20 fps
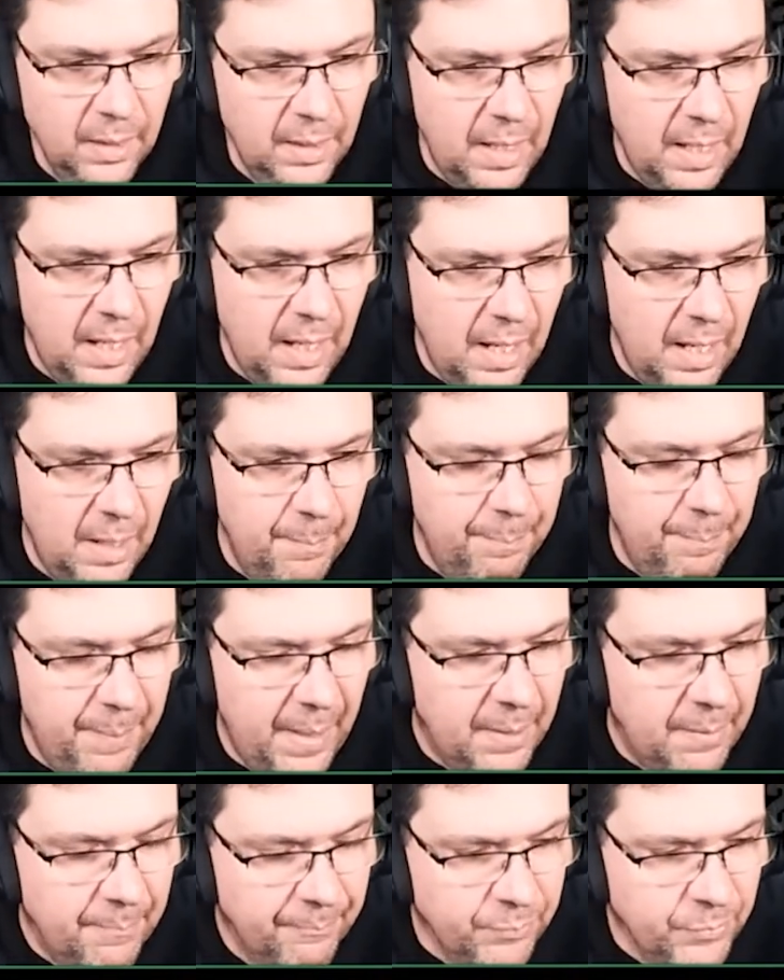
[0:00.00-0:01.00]
Um, mm-hmm.
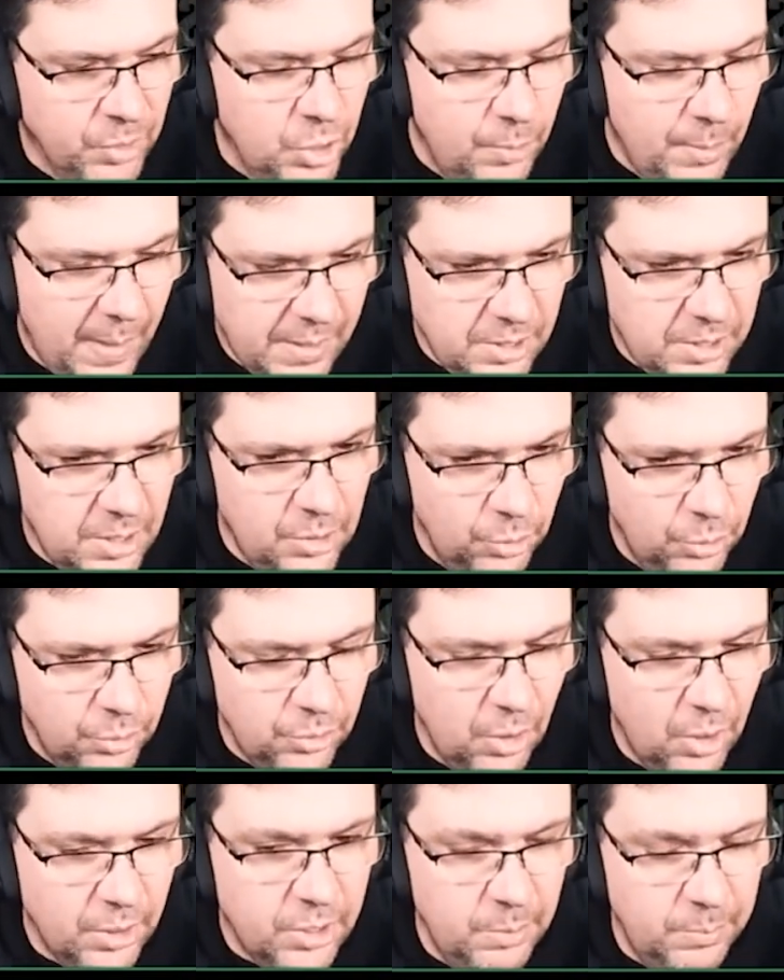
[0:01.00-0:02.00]
But you actually look
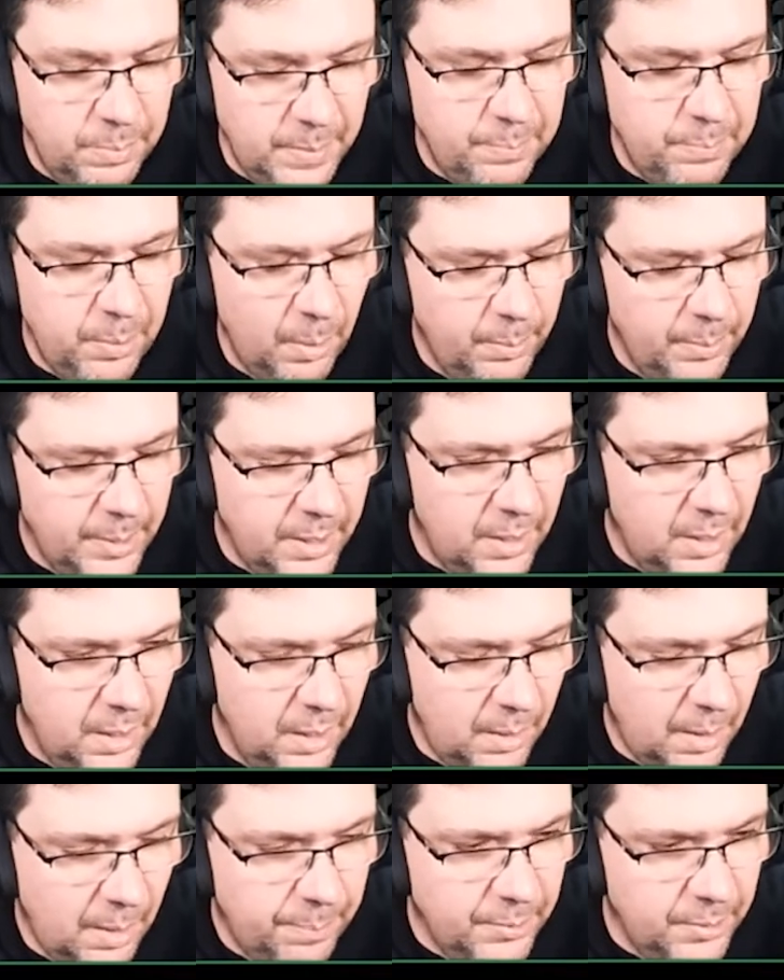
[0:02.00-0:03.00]
like you'd be probably
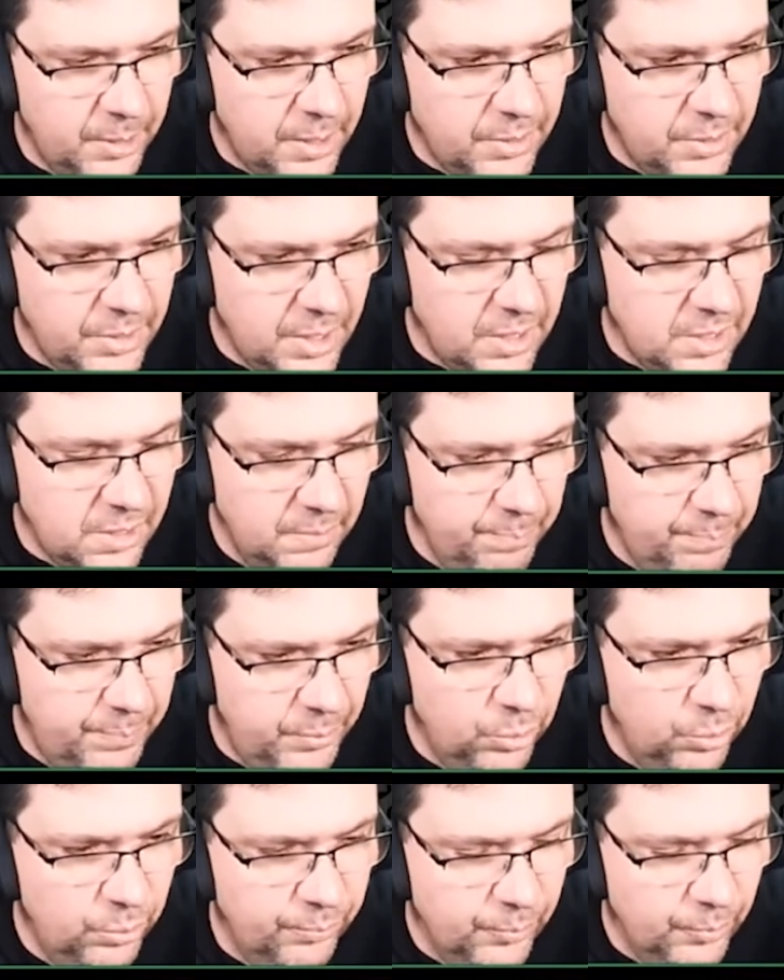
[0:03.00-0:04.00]
a, a, pretty decent
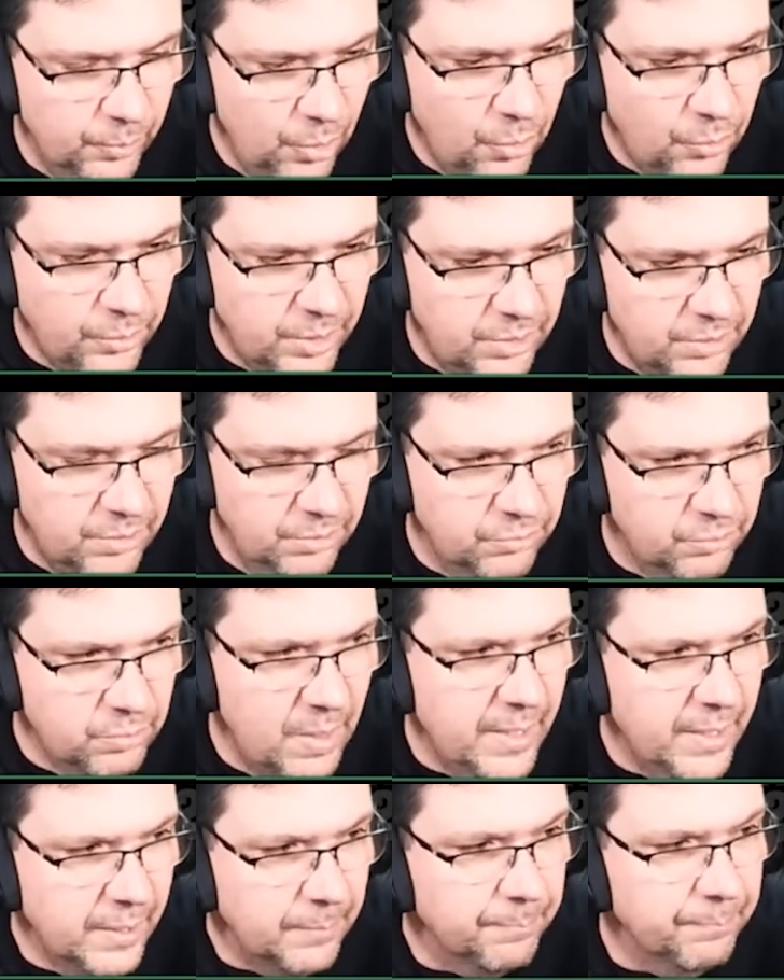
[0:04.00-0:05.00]
build for long distance
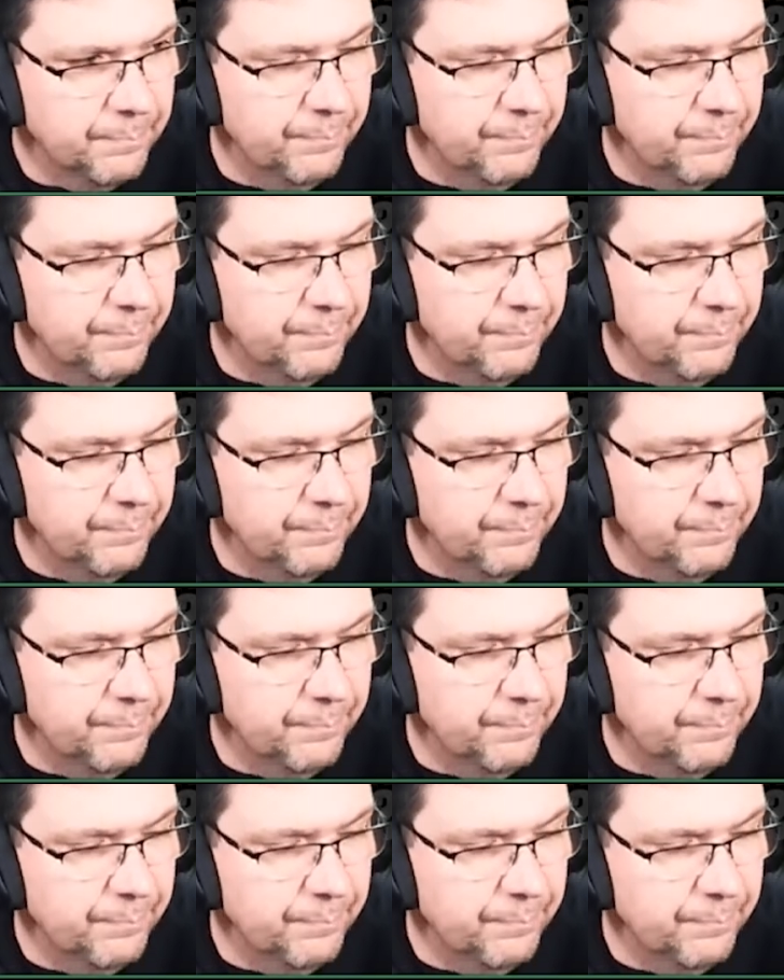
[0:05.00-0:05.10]
running.